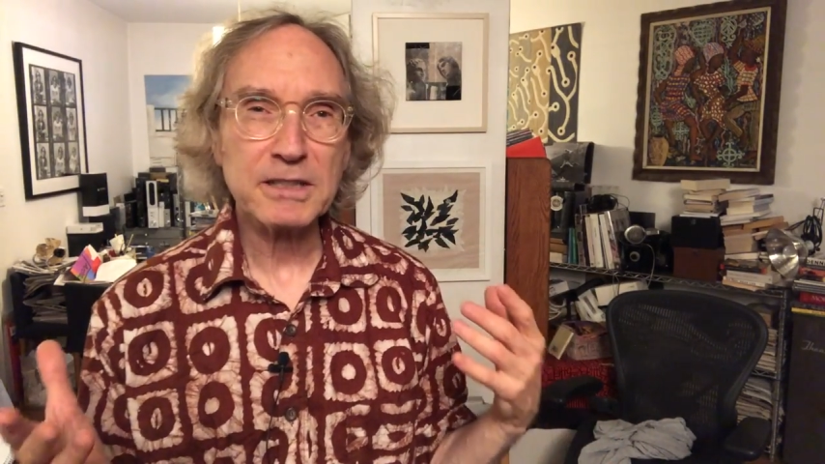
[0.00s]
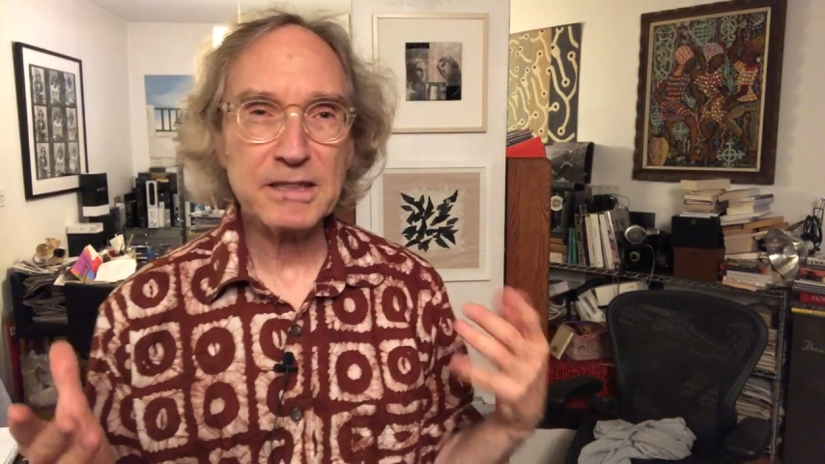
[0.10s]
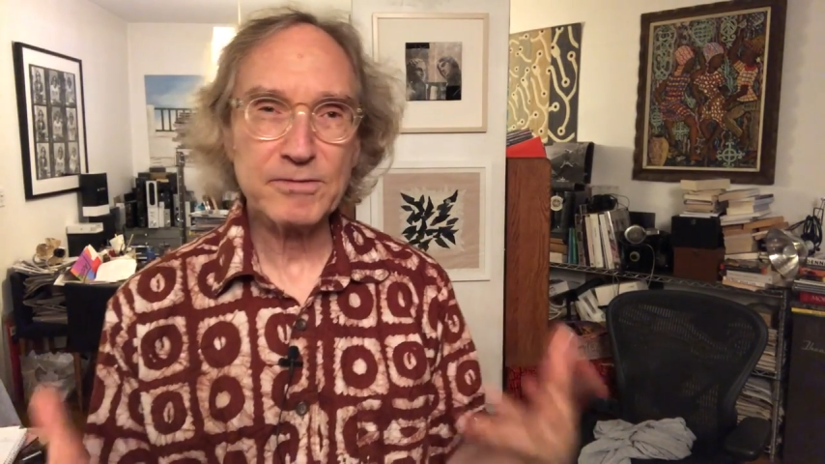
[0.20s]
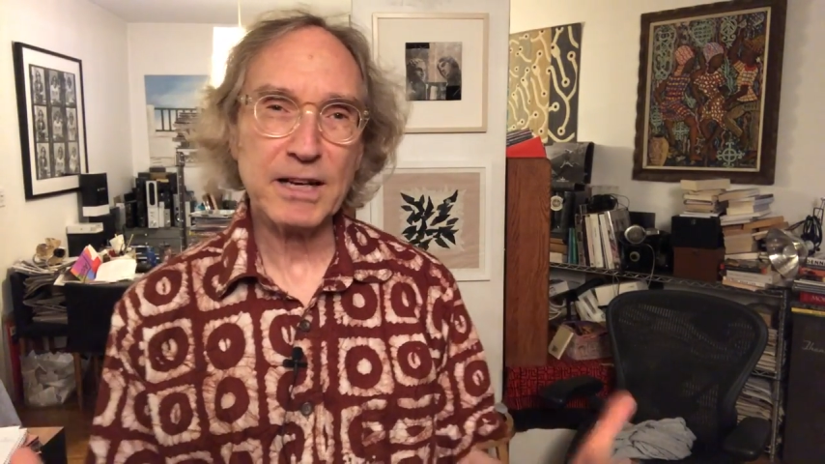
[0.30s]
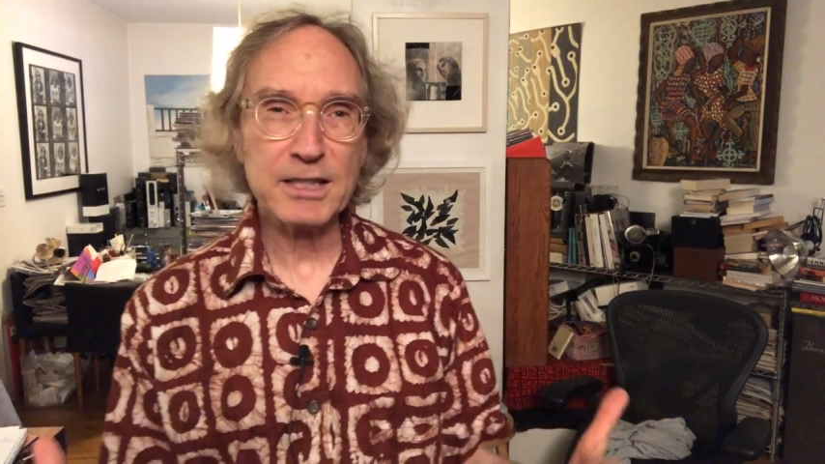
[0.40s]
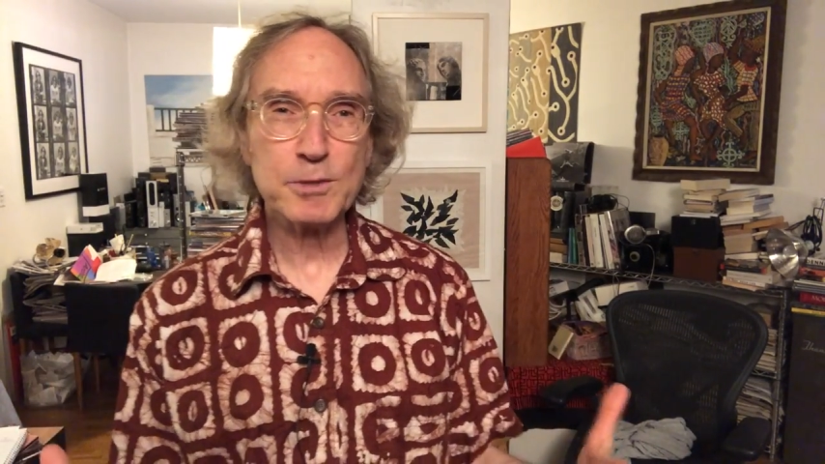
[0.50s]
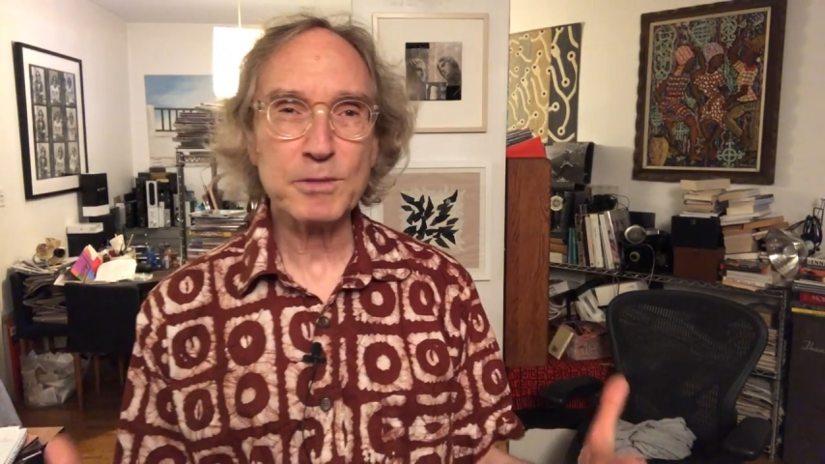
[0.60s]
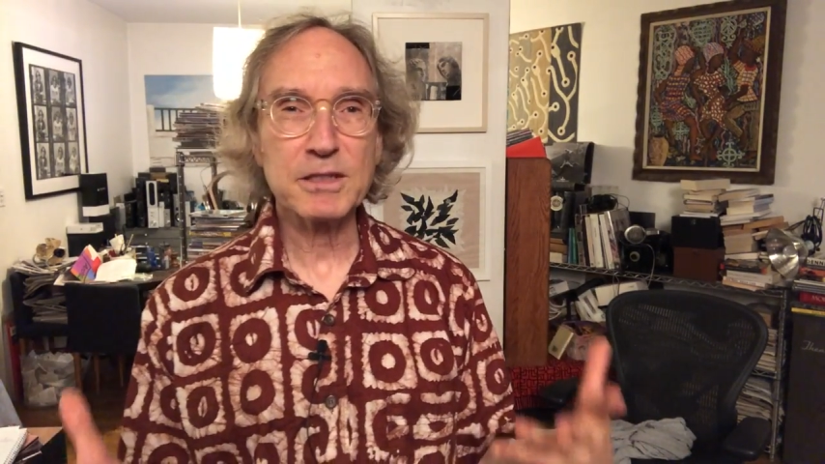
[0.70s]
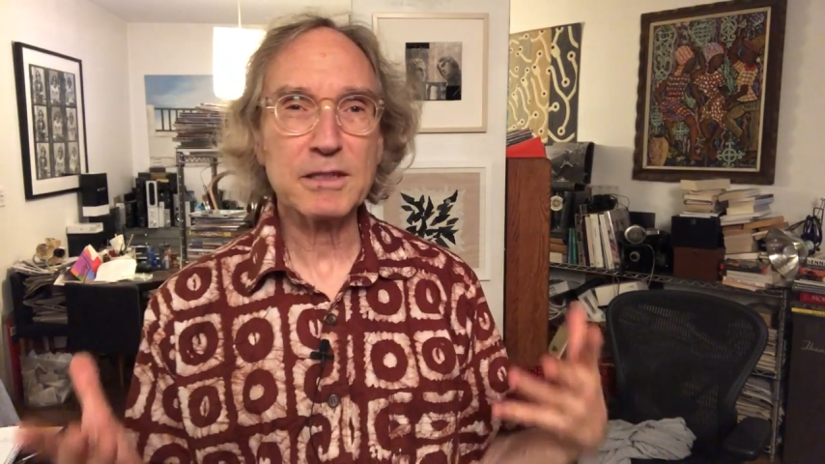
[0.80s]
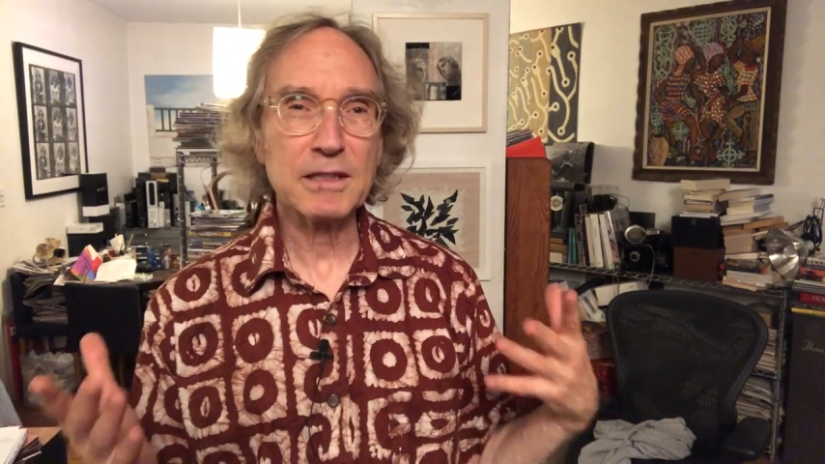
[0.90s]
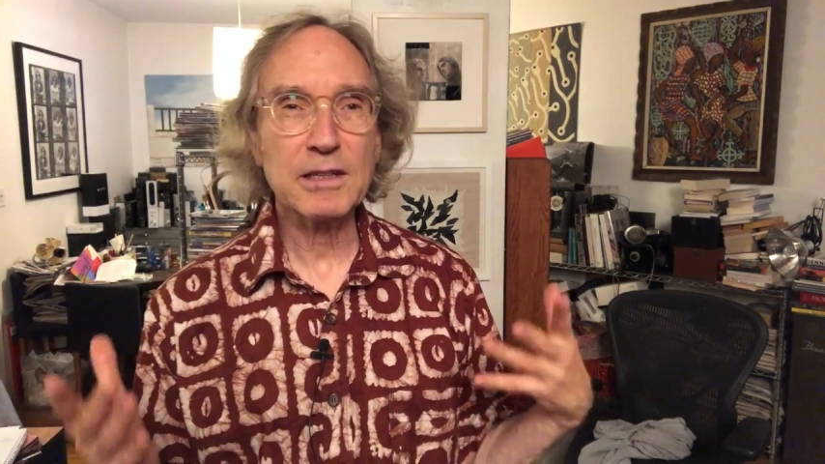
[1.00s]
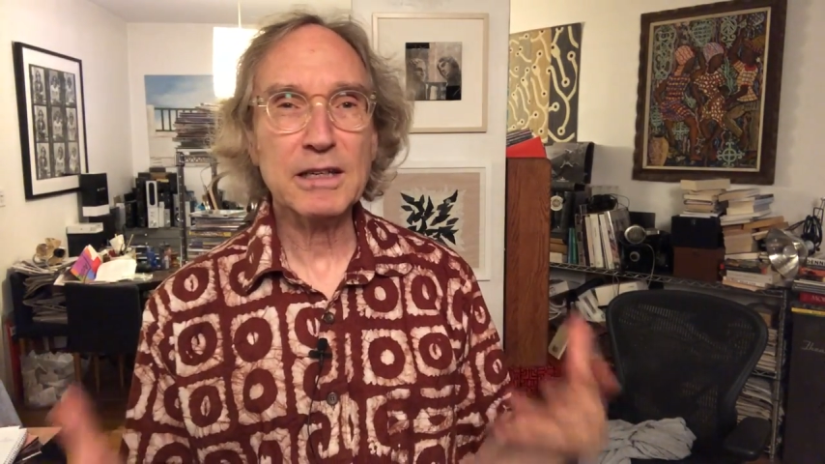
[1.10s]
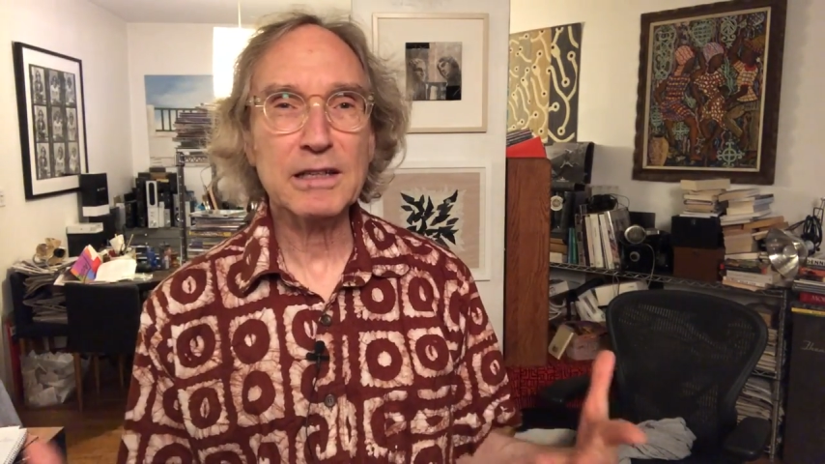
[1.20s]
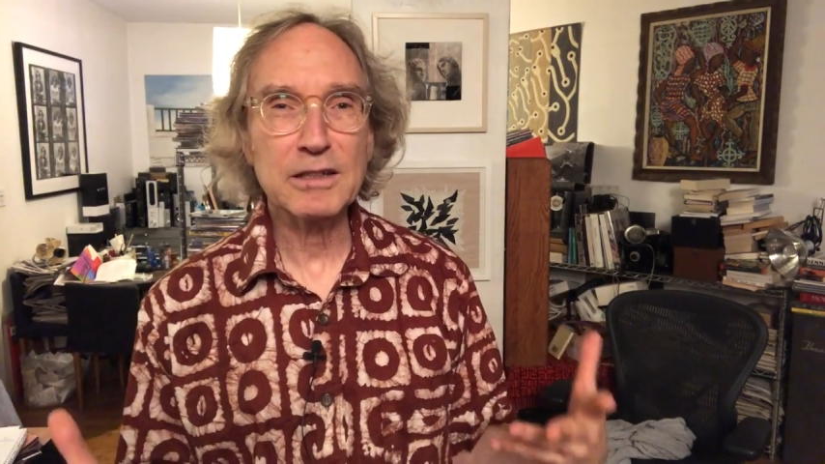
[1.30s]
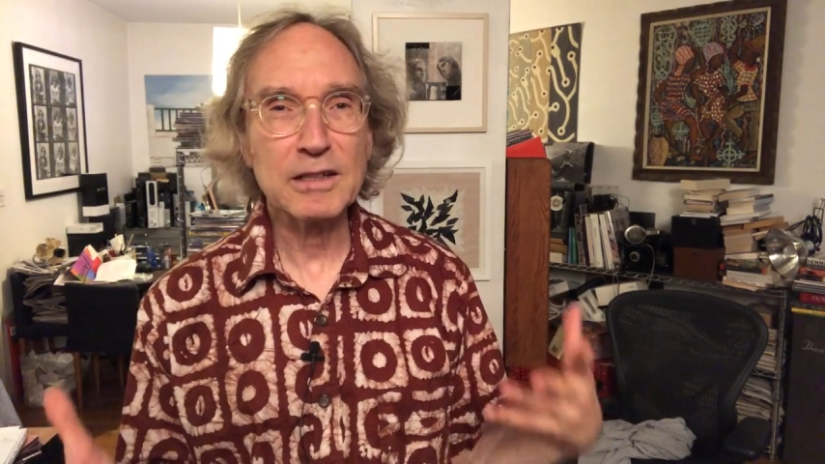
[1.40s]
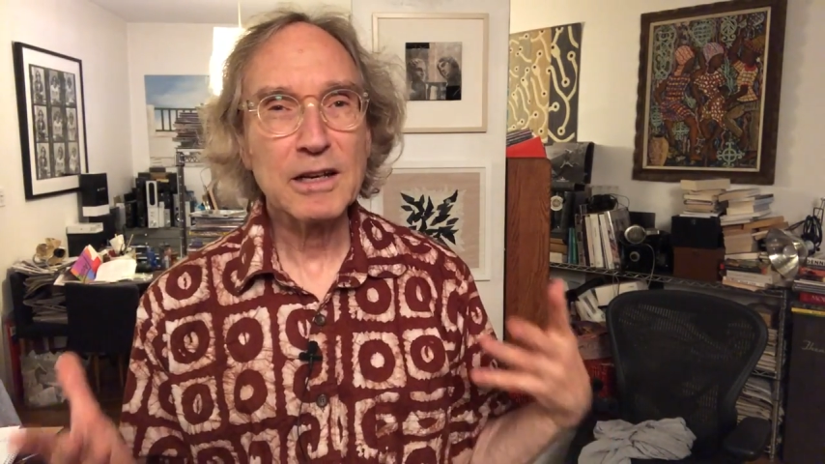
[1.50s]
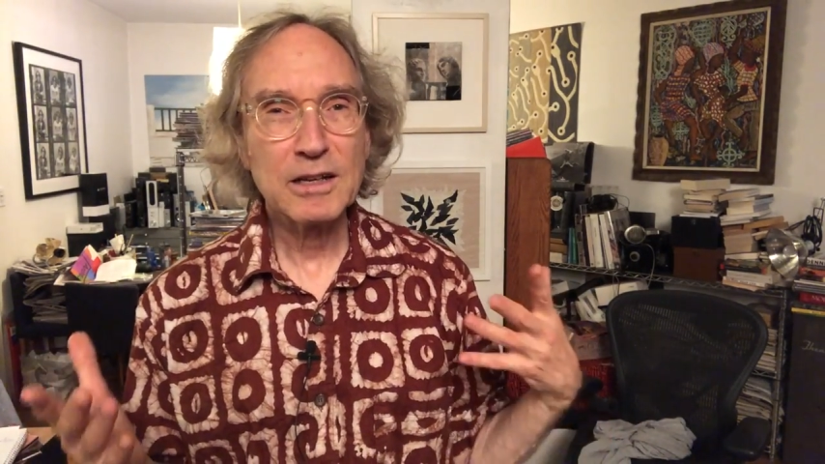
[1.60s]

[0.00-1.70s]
investment in